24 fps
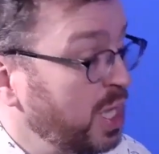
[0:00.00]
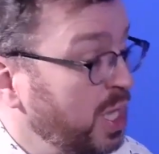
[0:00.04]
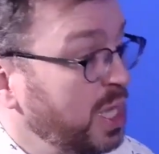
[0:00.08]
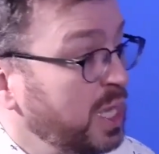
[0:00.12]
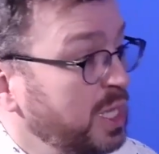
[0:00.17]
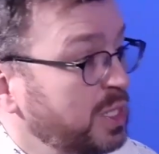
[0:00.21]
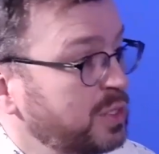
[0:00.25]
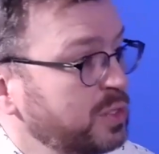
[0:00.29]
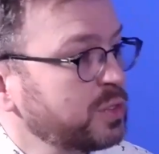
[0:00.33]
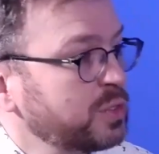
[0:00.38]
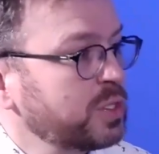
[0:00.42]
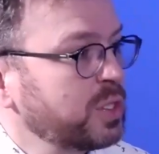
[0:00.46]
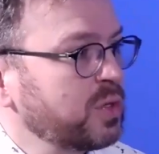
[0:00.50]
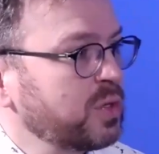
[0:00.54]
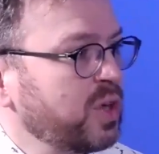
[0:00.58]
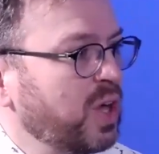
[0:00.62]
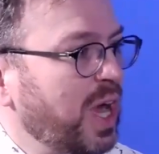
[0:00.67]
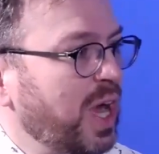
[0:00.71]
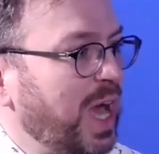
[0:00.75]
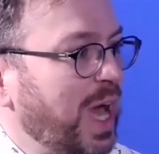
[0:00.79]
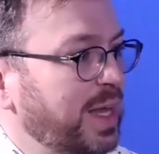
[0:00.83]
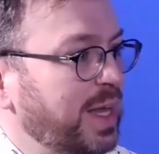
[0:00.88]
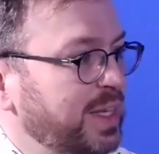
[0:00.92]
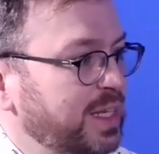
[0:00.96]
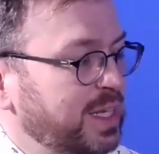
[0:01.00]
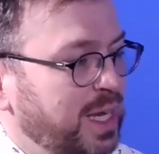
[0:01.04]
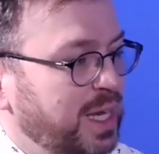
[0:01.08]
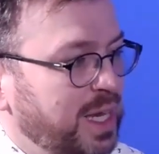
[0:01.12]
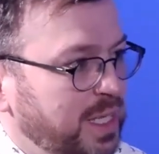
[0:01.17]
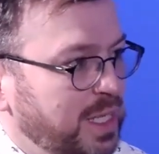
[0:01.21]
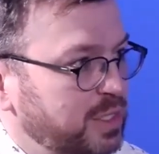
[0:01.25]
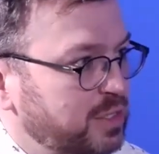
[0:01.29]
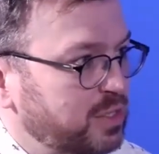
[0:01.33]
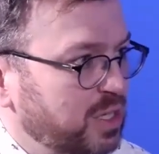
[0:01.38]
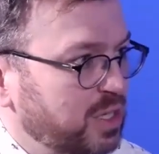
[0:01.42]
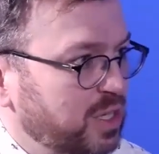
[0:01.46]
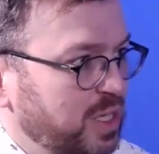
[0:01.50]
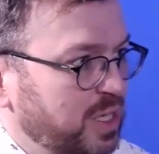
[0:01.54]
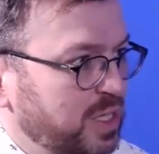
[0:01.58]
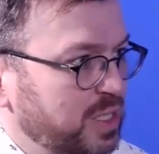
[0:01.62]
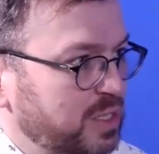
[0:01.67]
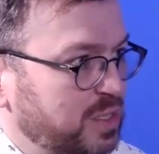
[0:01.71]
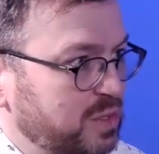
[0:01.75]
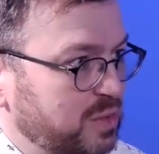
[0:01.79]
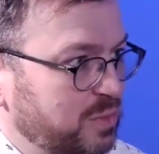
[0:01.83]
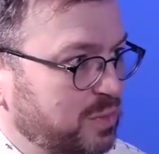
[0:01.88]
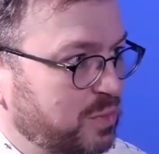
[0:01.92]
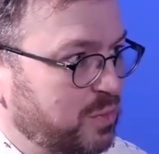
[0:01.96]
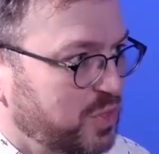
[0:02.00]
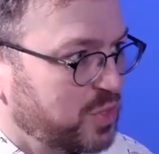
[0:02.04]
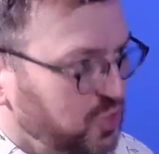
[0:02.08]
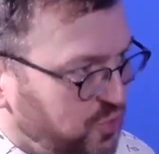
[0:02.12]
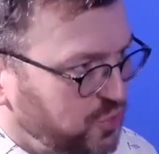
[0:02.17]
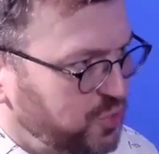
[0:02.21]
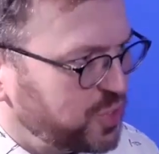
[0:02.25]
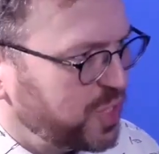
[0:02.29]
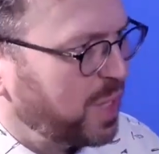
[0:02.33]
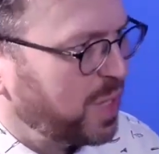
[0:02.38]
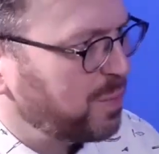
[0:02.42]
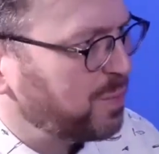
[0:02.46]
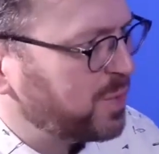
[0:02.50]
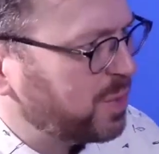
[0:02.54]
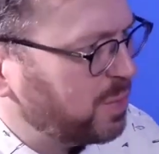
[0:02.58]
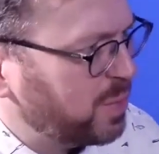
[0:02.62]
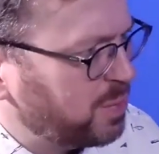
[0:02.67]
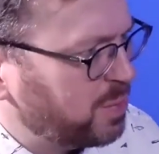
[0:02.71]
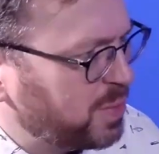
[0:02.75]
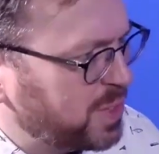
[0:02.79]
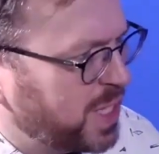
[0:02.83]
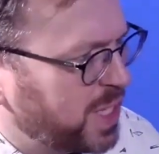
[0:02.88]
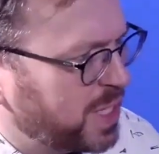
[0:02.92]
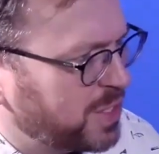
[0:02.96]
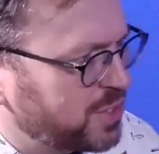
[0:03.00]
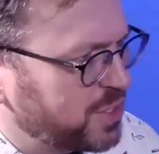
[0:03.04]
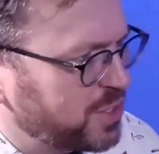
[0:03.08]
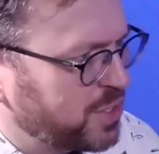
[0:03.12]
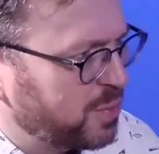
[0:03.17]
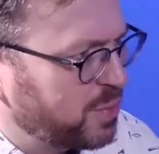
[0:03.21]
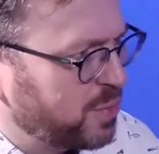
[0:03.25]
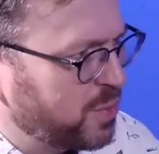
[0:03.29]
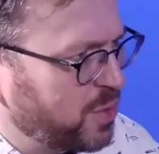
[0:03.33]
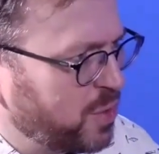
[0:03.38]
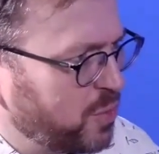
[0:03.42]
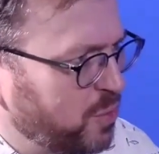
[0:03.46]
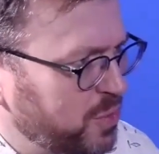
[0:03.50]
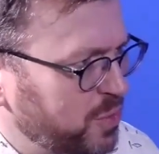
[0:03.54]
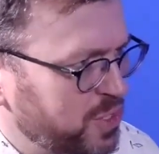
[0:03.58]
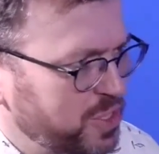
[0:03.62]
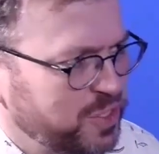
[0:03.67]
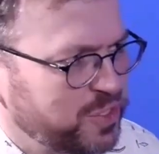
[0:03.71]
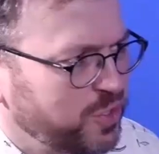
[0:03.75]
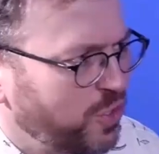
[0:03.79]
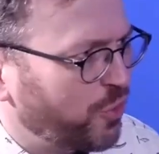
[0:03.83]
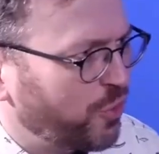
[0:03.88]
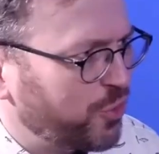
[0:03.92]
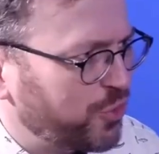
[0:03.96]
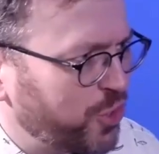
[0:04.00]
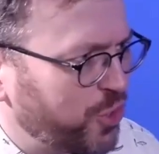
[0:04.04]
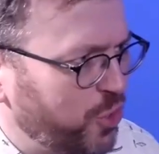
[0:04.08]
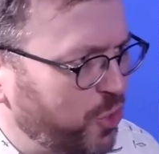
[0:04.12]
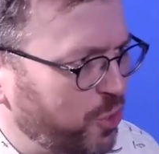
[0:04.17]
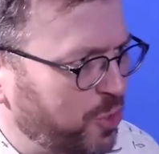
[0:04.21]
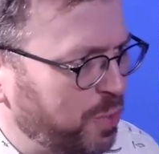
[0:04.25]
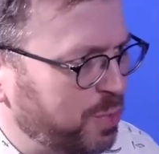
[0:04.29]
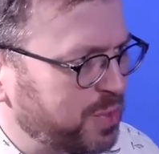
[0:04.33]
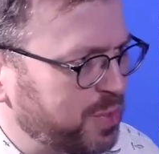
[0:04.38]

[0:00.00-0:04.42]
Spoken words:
It's also got added electrolytes, which also happen to be potassium, which is not the sodium.